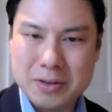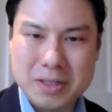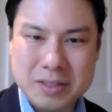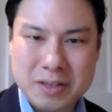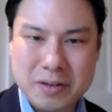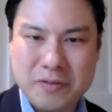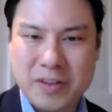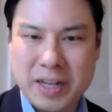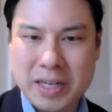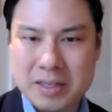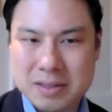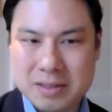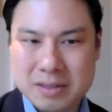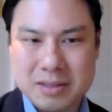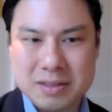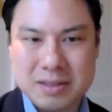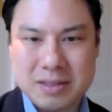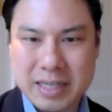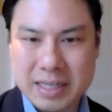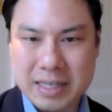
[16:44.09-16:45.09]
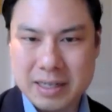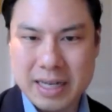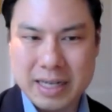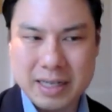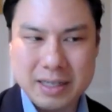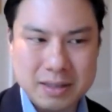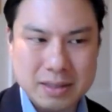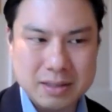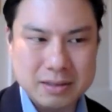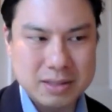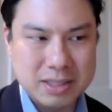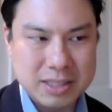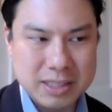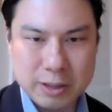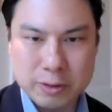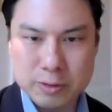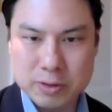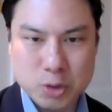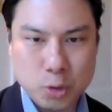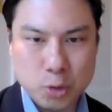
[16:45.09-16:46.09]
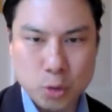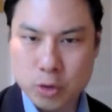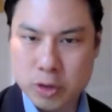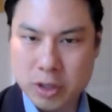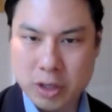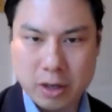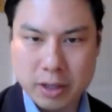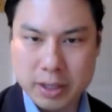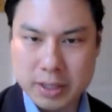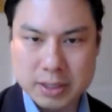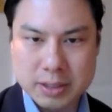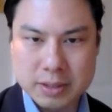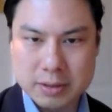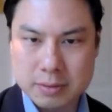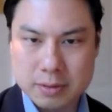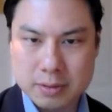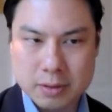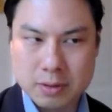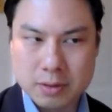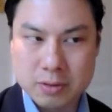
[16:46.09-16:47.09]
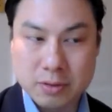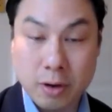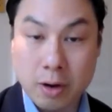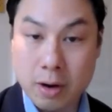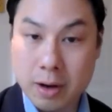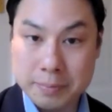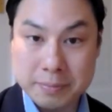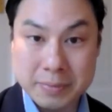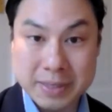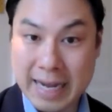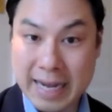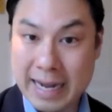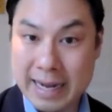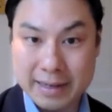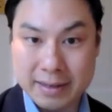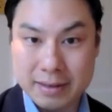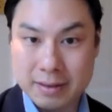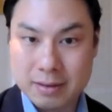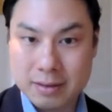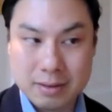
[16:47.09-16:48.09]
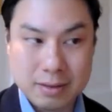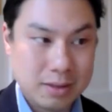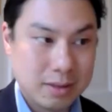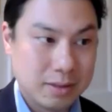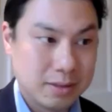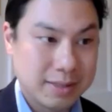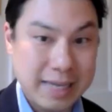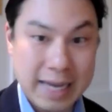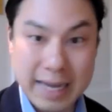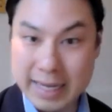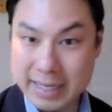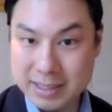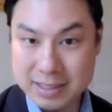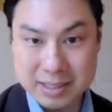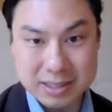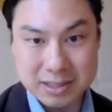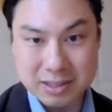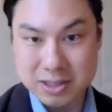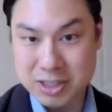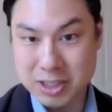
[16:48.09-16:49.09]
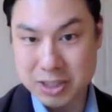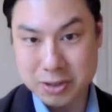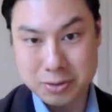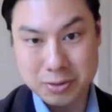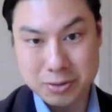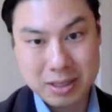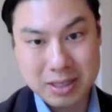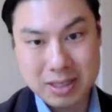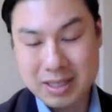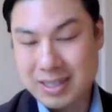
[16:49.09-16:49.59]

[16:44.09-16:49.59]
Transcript: a defendant in a serious organized crime gang case to